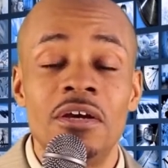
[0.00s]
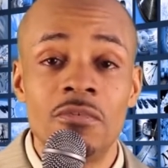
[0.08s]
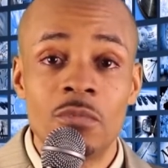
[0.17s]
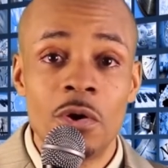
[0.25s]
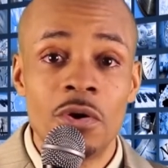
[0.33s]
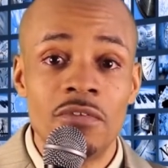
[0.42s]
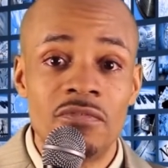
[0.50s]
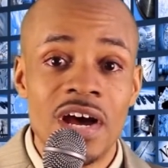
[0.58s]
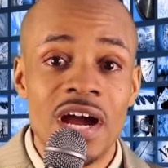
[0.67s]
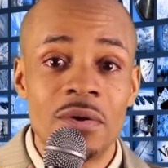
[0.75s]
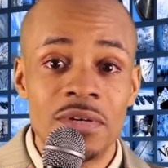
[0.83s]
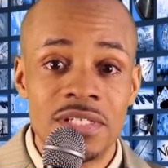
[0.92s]

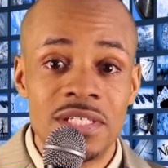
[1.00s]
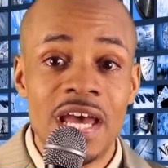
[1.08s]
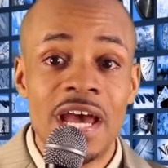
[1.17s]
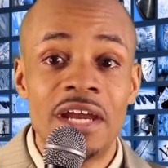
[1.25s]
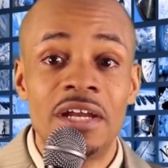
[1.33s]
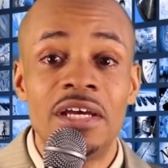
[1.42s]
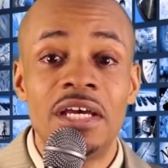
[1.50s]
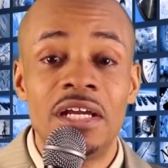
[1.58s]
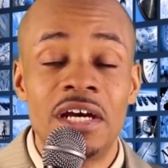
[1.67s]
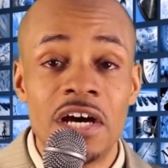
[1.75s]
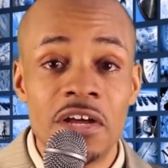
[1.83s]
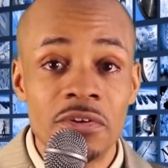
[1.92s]
coronavirus data
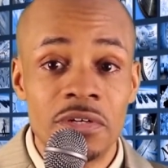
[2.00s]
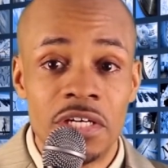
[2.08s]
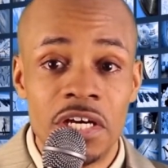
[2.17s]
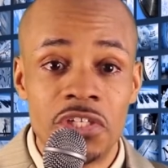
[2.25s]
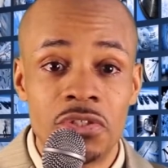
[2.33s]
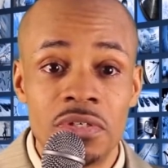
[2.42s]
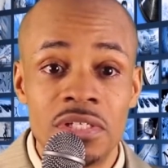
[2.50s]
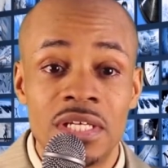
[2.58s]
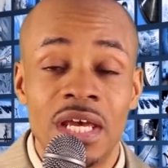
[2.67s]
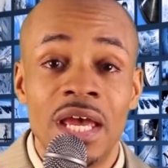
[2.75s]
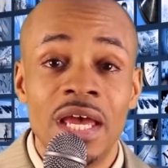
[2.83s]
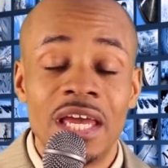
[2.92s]
in other countries